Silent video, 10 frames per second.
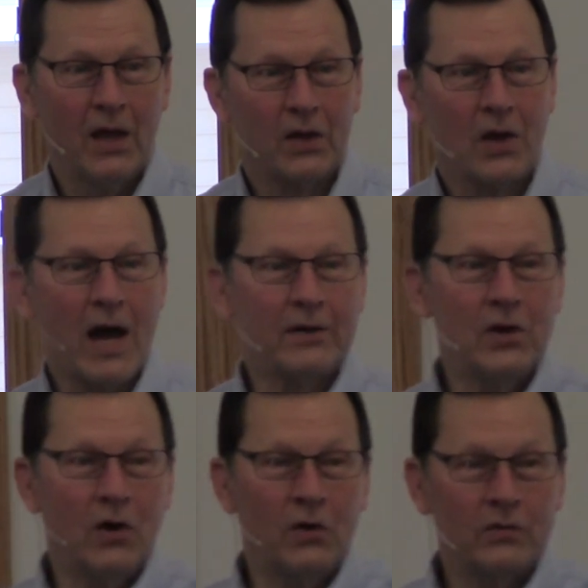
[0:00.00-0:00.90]
God
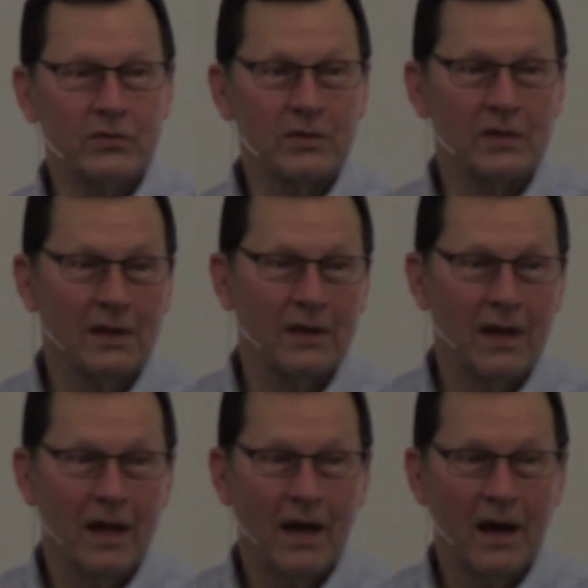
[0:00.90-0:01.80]
knows
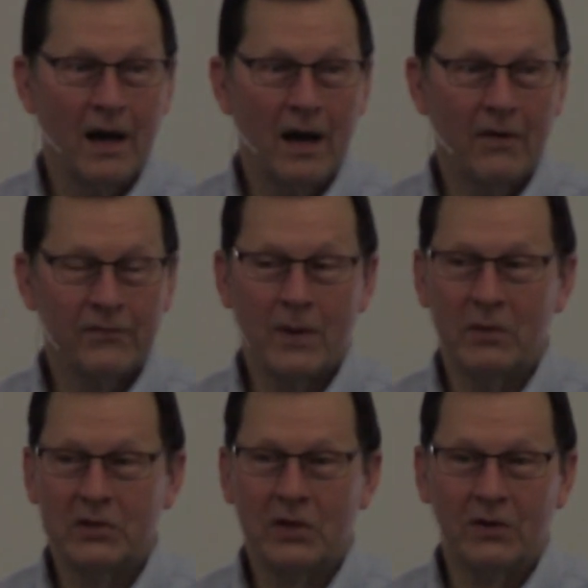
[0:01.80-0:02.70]
from
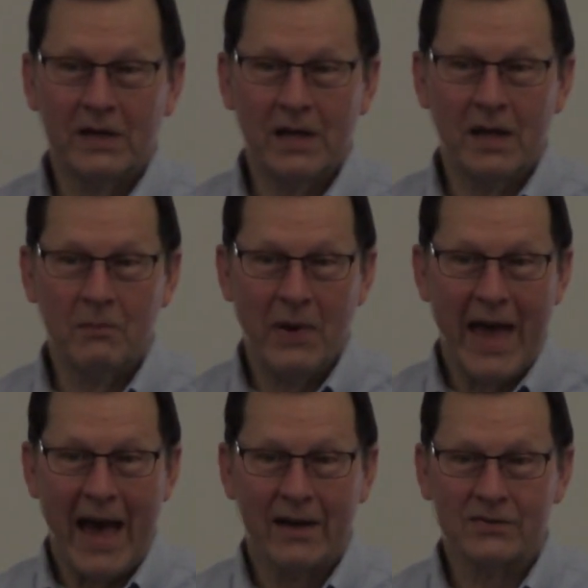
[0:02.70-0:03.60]
eternity
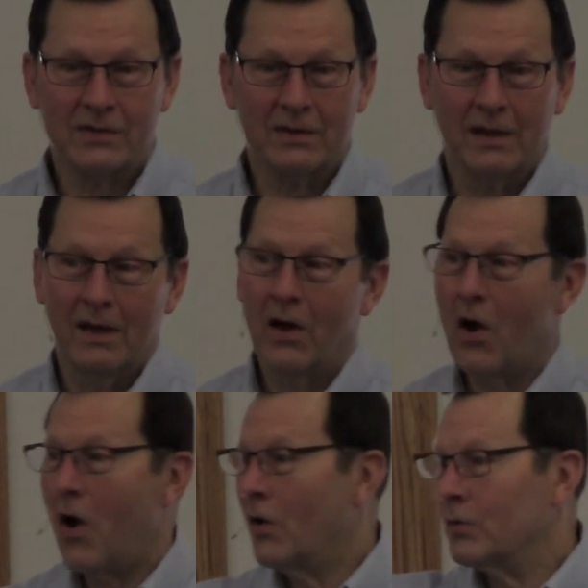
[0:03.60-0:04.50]
past
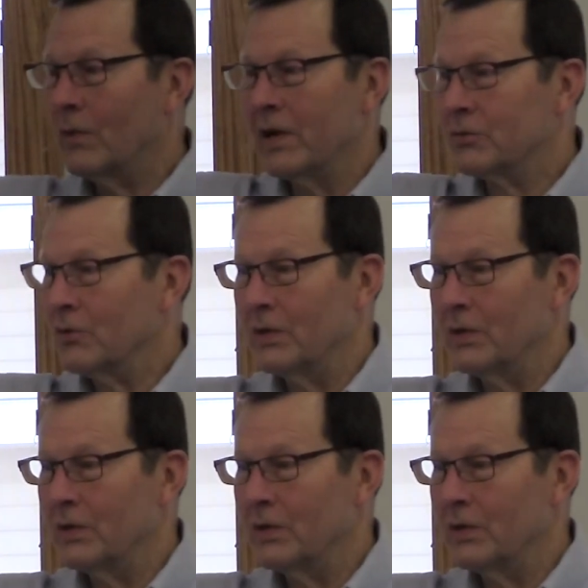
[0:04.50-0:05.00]
all the way through